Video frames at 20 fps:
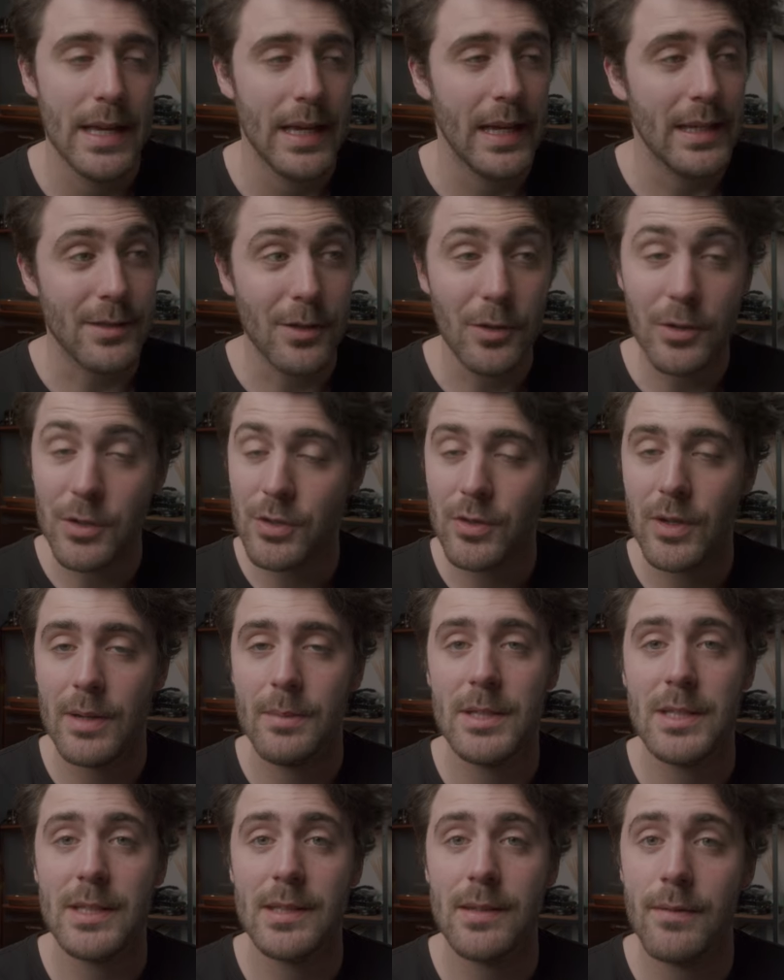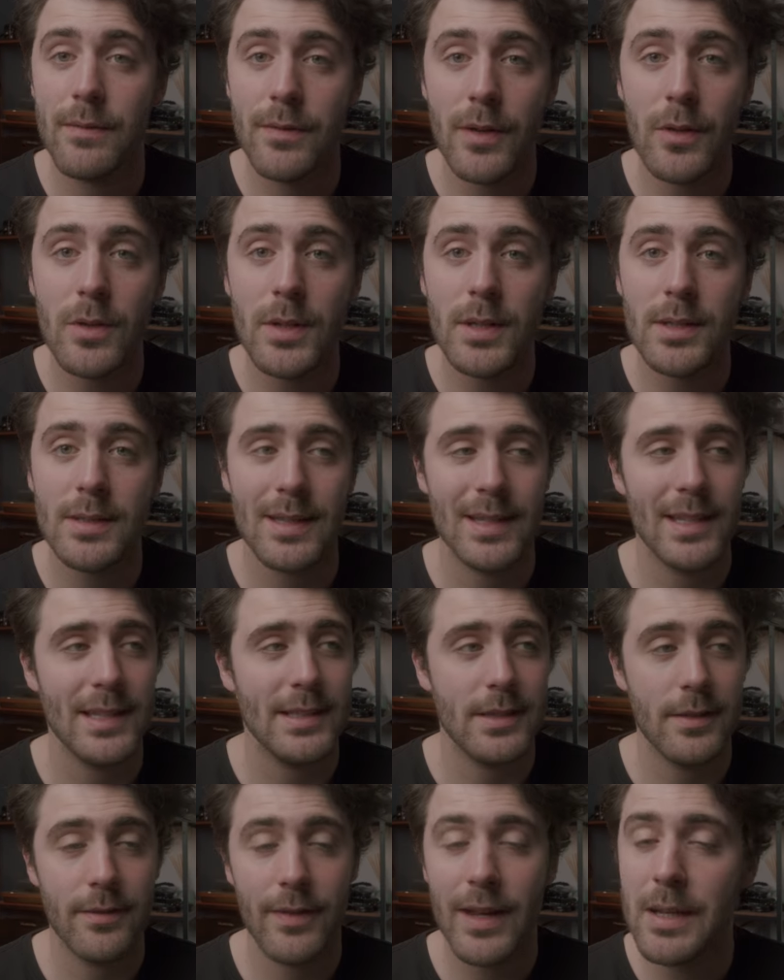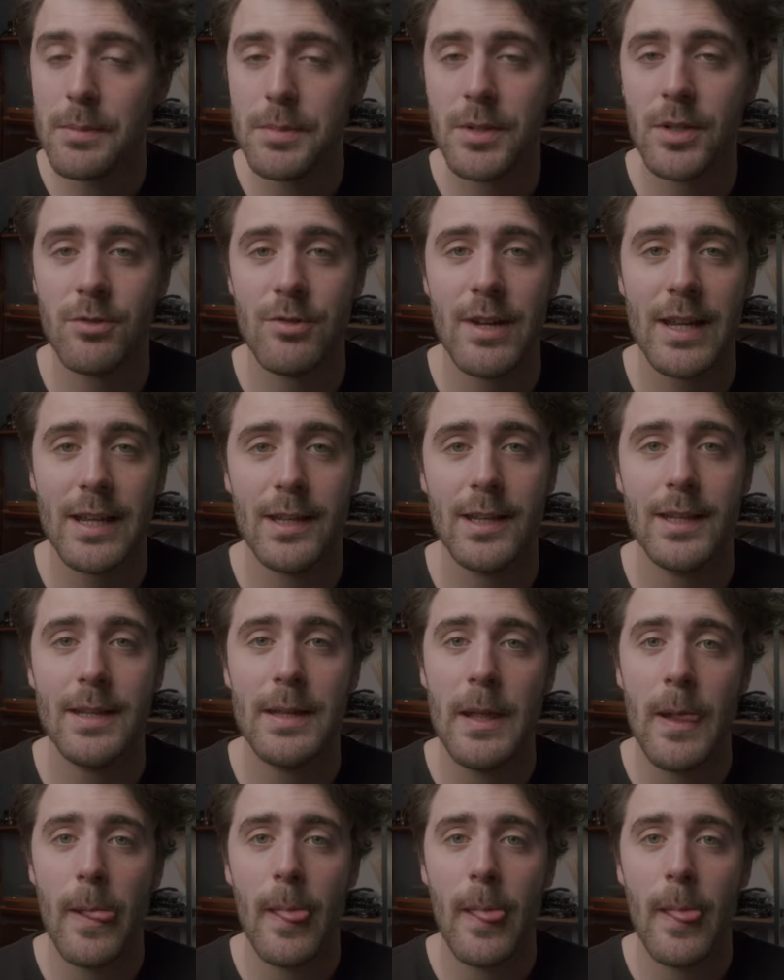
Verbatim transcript: as long as your image is in focus and it's developed correctly